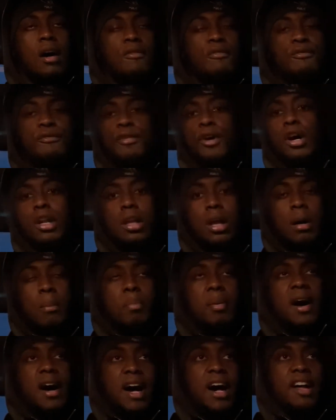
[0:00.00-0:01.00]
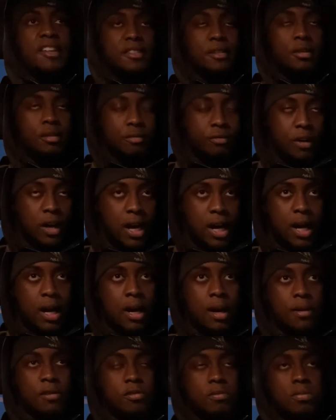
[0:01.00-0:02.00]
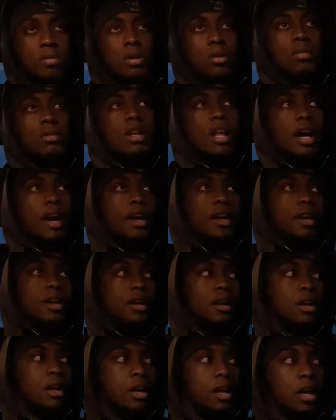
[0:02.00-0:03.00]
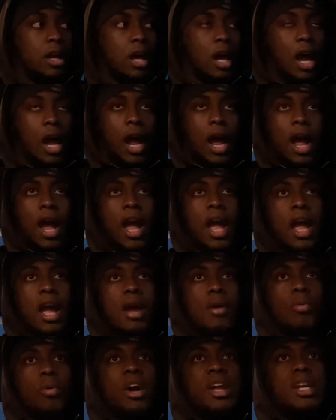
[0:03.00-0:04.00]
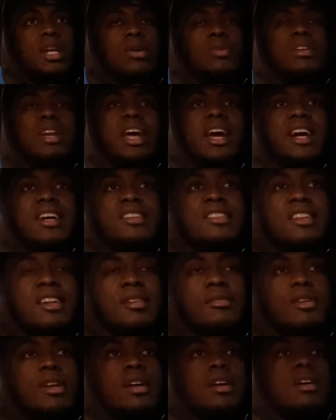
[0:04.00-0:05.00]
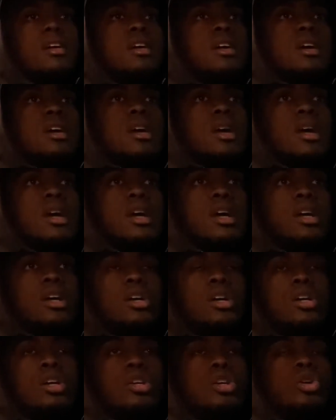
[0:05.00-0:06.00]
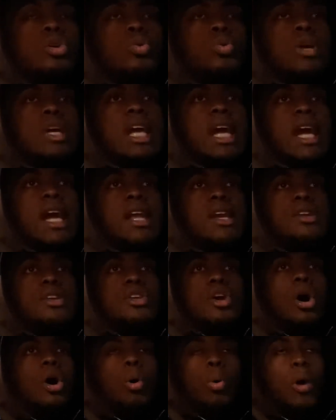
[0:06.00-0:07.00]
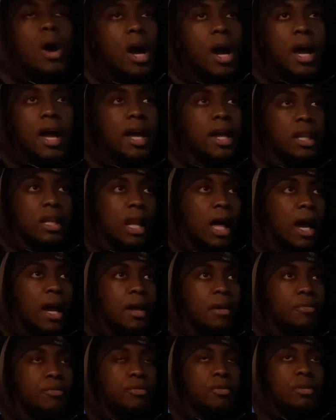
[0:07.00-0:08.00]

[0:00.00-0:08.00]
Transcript: full of positive vibes, bro. Like, I ain't with no negativity. You get nowhere in life